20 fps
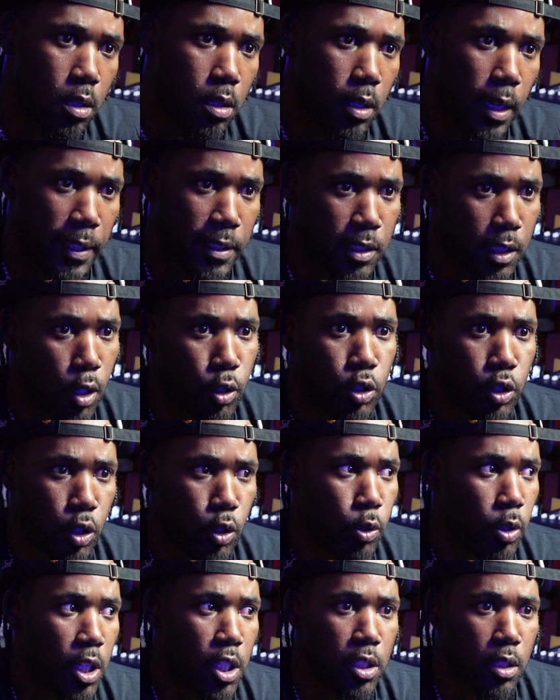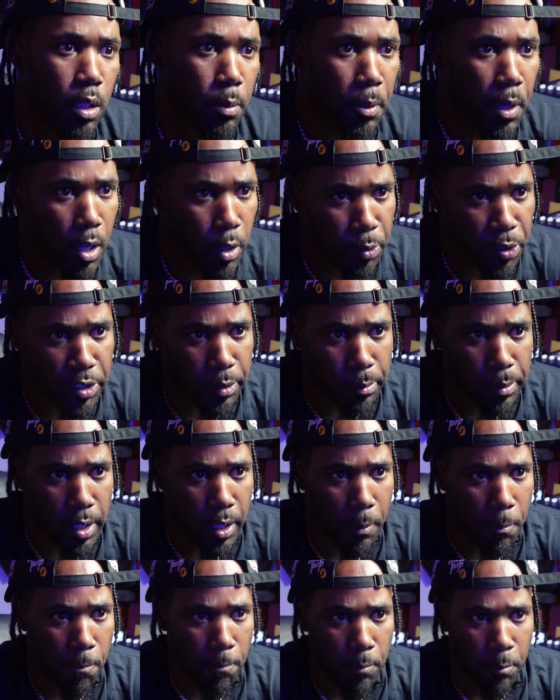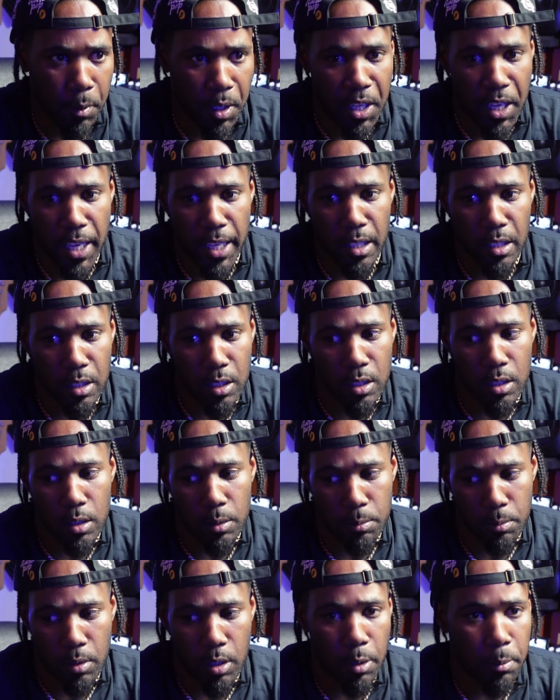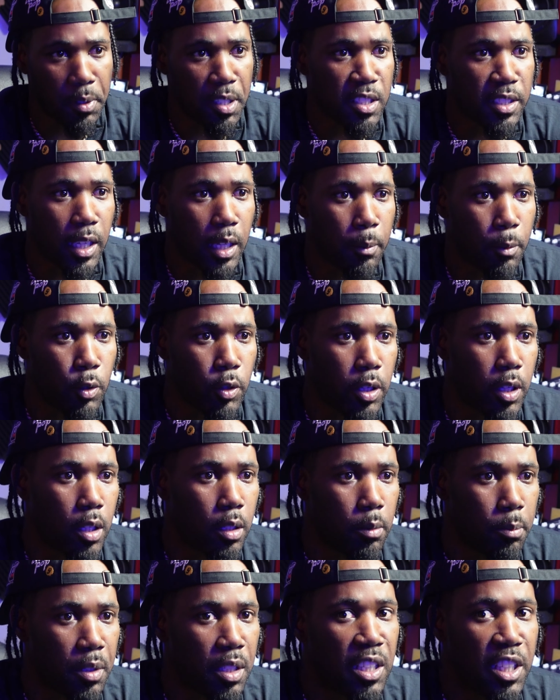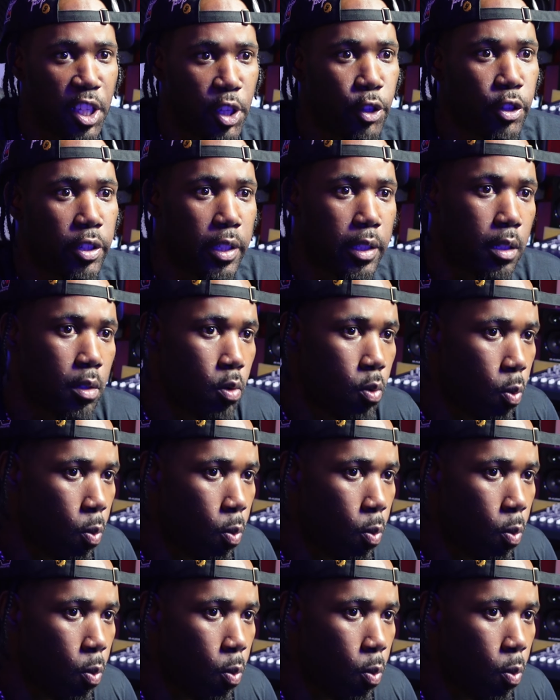Like, so soon, he should have been home this month. But he had a little mishap going on, but literally.